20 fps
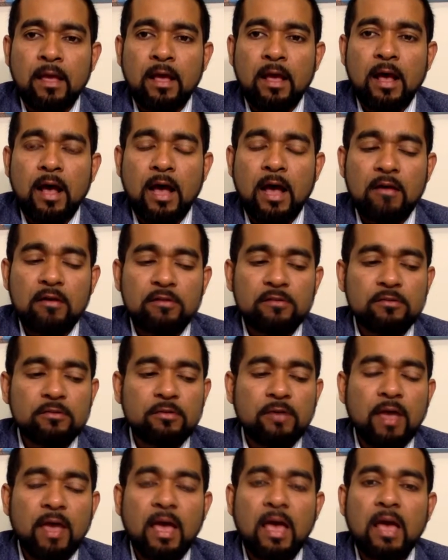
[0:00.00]
I also
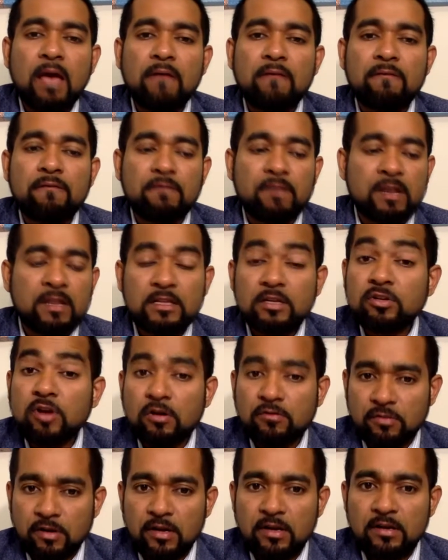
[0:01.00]
have another
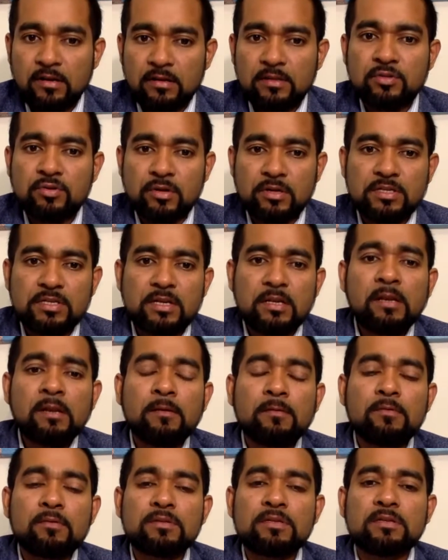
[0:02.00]
doctorate education,
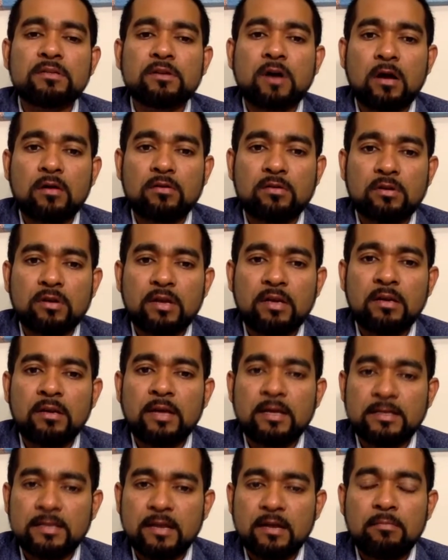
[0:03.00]
which is doctor in
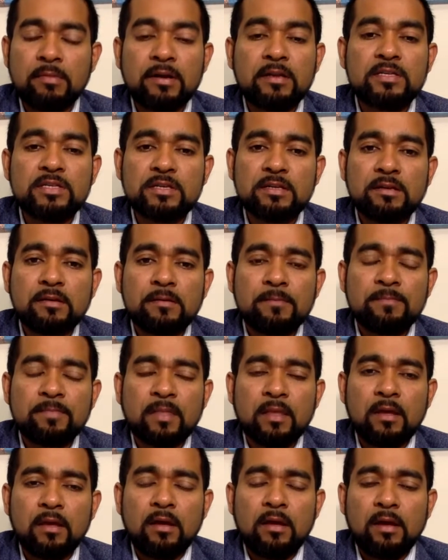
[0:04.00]
natural medicine.
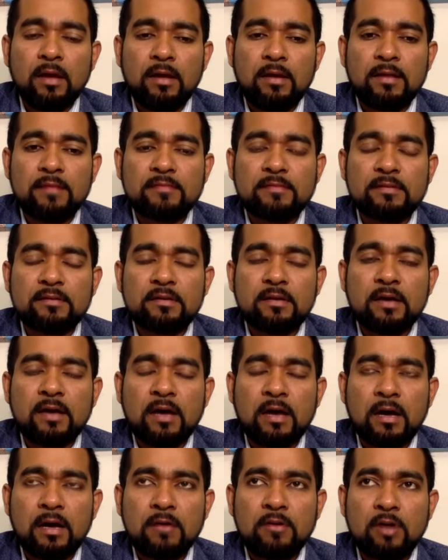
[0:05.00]
And
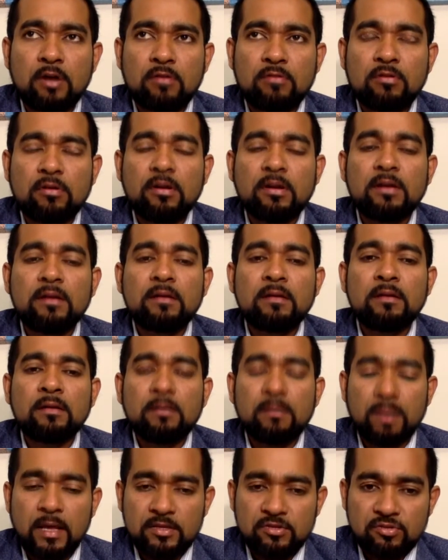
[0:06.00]
doctor in
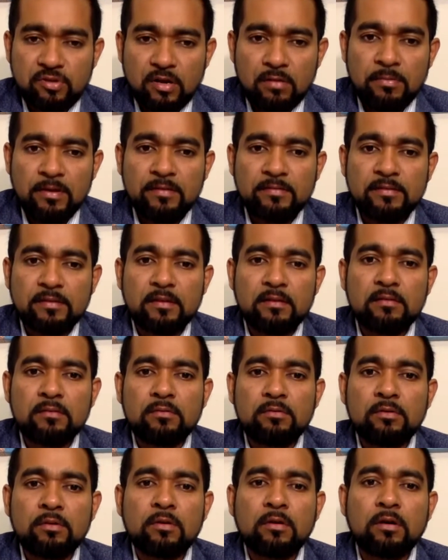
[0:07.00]
natural medicine,
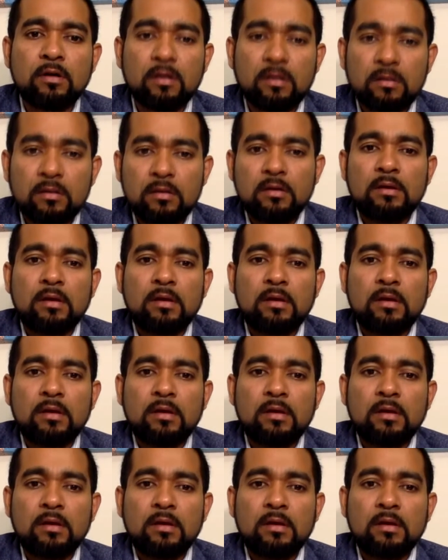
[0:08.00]
we call